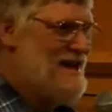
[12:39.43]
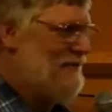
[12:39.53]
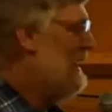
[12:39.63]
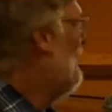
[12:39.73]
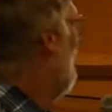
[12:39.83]

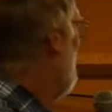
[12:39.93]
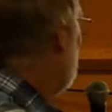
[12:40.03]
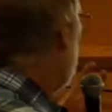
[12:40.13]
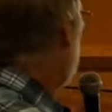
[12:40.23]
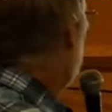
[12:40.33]
but anyway,
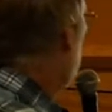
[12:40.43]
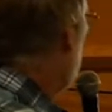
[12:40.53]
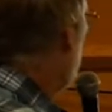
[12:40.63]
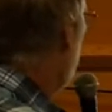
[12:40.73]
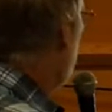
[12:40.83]
so that's come
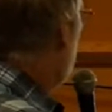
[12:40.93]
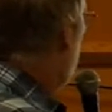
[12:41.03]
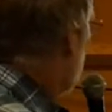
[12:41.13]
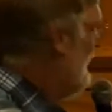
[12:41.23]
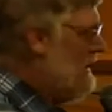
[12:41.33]
around.
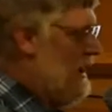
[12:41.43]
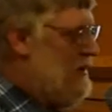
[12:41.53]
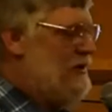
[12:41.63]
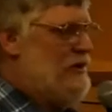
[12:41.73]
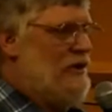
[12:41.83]
And then the
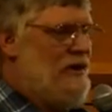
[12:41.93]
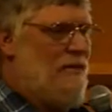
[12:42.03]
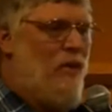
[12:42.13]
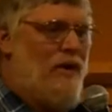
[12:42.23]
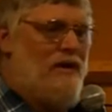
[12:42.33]
other really
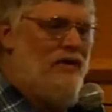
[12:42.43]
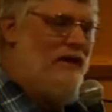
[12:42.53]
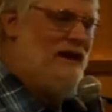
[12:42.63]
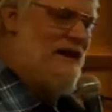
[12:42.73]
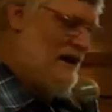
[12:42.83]
important
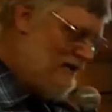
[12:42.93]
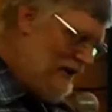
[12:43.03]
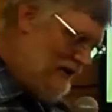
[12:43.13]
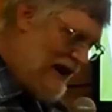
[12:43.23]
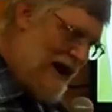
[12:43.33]
thing that
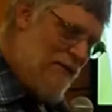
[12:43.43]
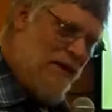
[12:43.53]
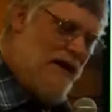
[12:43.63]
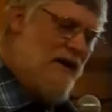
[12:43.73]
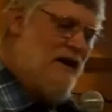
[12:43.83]
starts
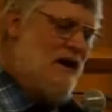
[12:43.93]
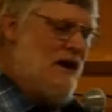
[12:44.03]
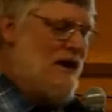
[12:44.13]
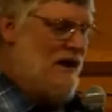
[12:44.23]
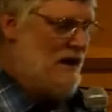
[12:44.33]
happening
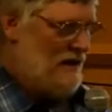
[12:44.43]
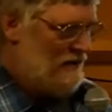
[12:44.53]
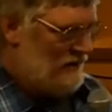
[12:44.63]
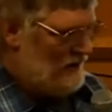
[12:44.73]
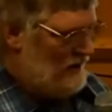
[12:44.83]

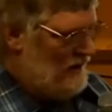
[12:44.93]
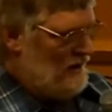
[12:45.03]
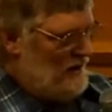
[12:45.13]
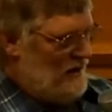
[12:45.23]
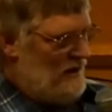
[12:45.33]
is
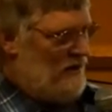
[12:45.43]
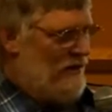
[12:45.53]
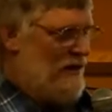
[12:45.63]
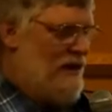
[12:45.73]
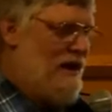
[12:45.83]
in the
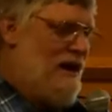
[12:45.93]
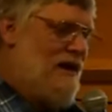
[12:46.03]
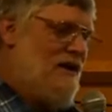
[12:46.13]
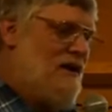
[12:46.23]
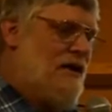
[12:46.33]
late
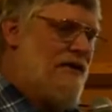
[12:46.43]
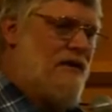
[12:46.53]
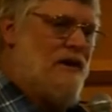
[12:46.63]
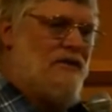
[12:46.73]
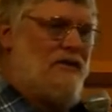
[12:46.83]

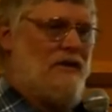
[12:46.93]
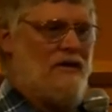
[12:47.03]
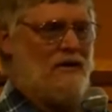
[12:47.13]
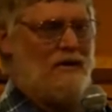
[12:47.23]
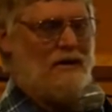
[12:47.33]
1800s,
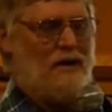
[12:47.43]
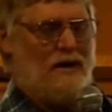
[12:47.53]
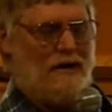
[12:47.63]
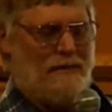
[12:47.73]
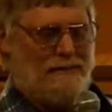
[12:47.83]

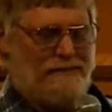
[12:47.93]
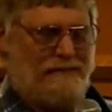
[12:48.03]
um,